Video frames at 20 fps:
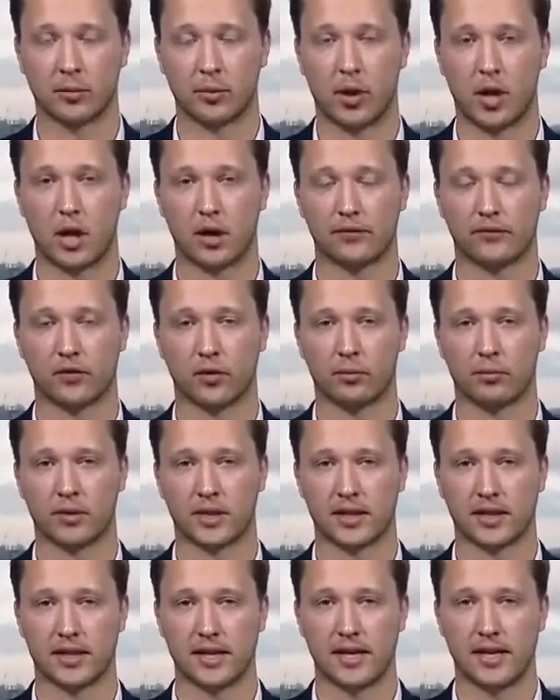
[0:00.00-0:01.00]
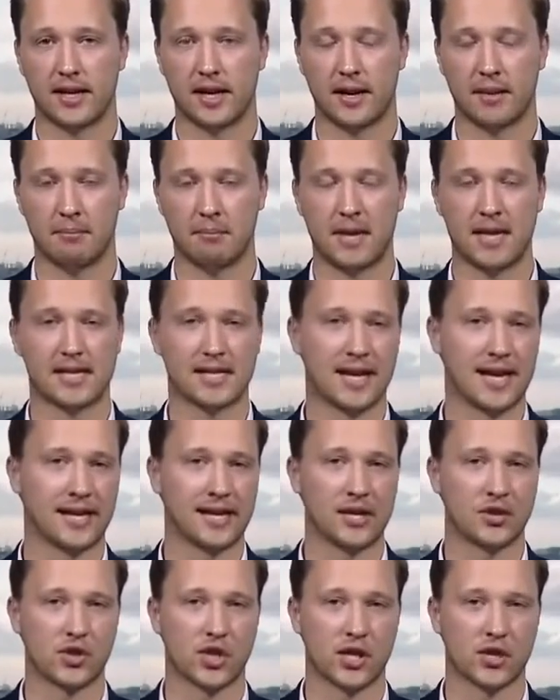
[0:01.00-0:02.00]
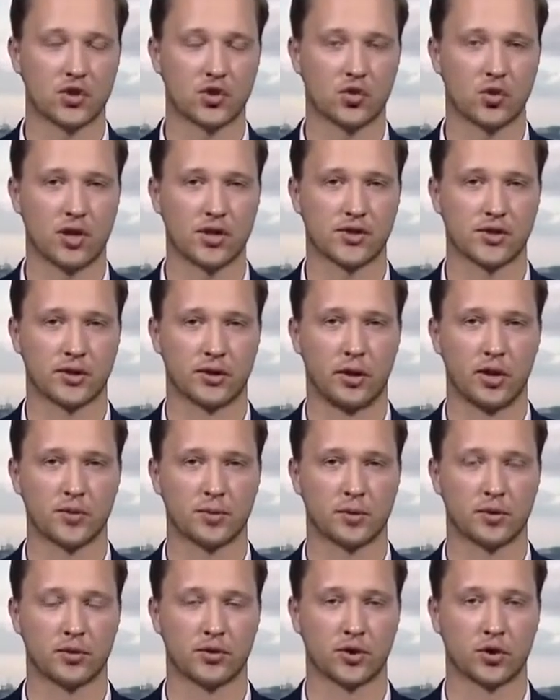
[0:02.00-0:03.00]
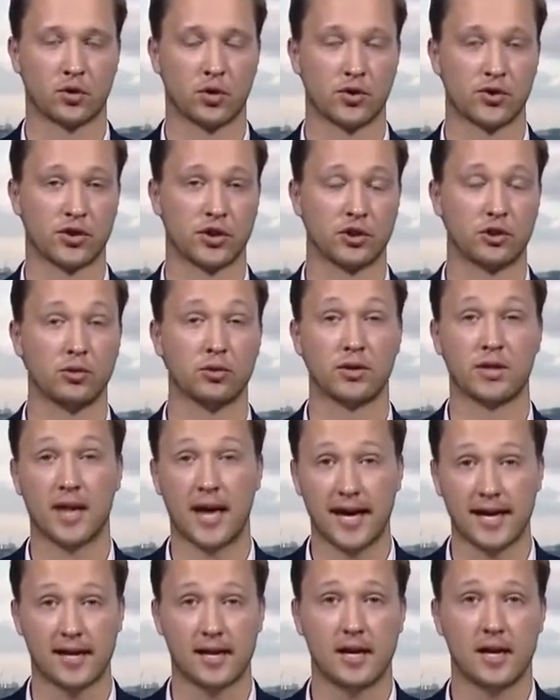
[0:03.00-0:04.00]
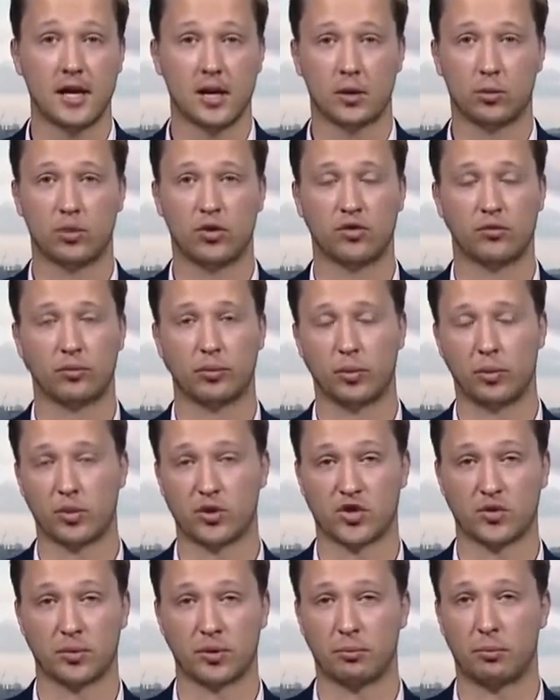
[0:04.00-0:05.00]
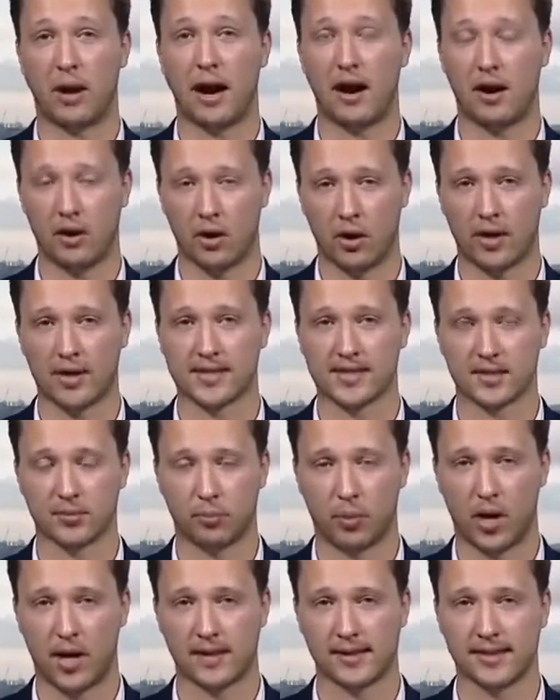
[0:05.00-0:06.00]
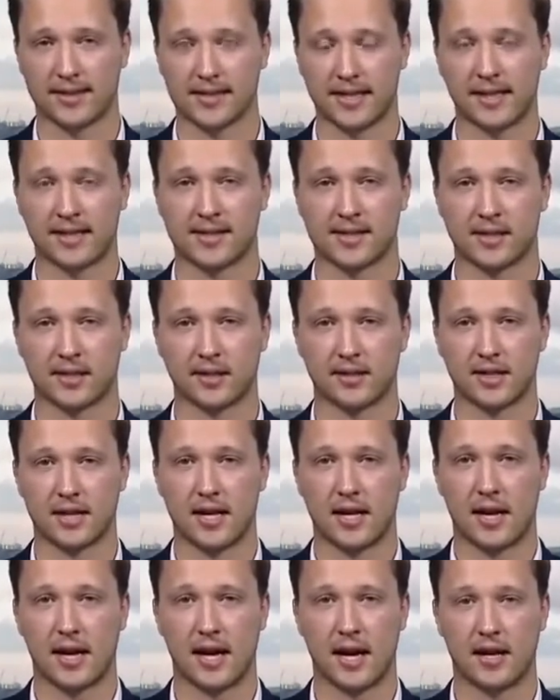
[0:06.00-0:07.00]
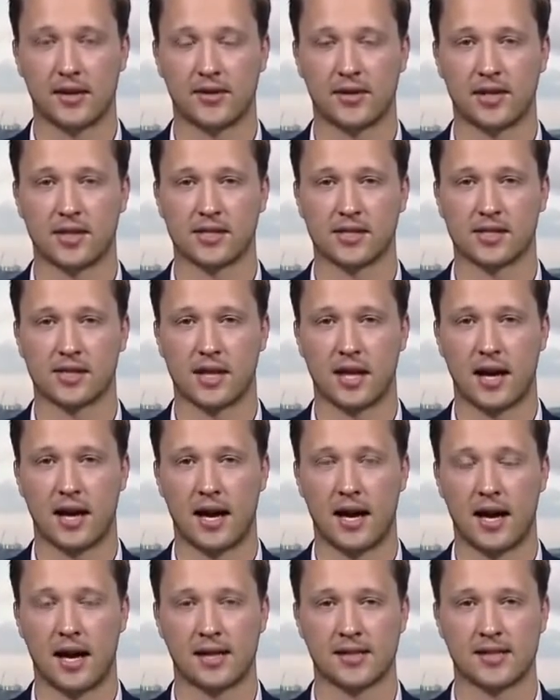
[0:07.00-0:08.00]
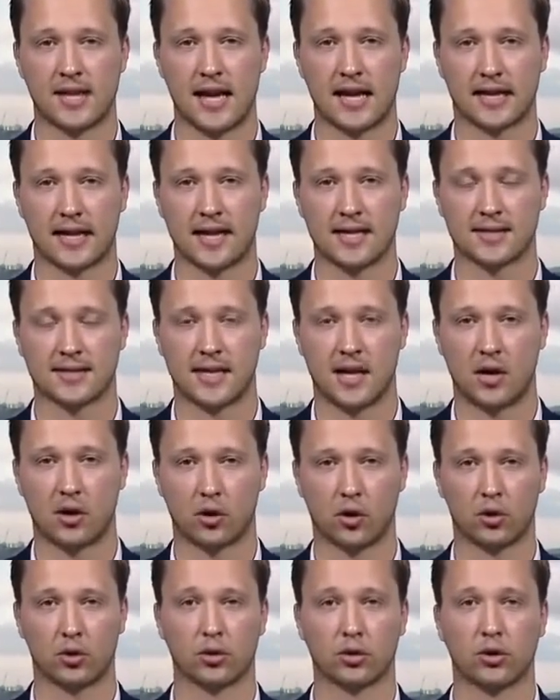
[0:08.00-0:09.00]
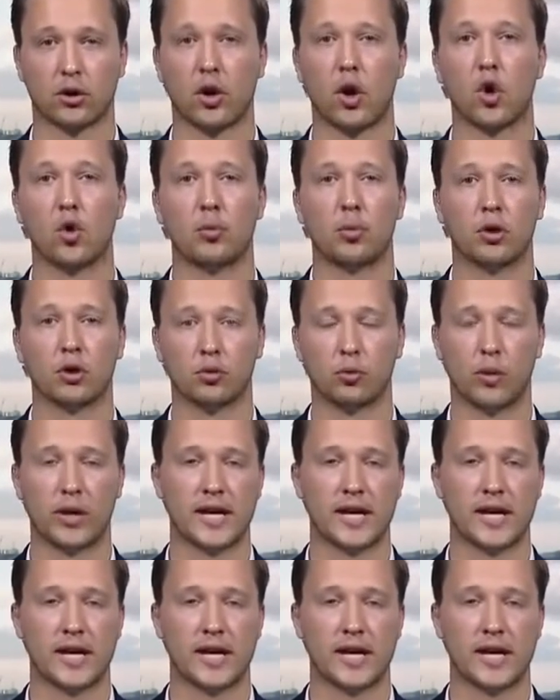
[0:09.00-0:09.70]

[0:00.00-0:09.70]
Apart from the uh, many NHS trusts and hospitals across the UK which have been paralysed by this incident, uh, this uh, attack has now gone global.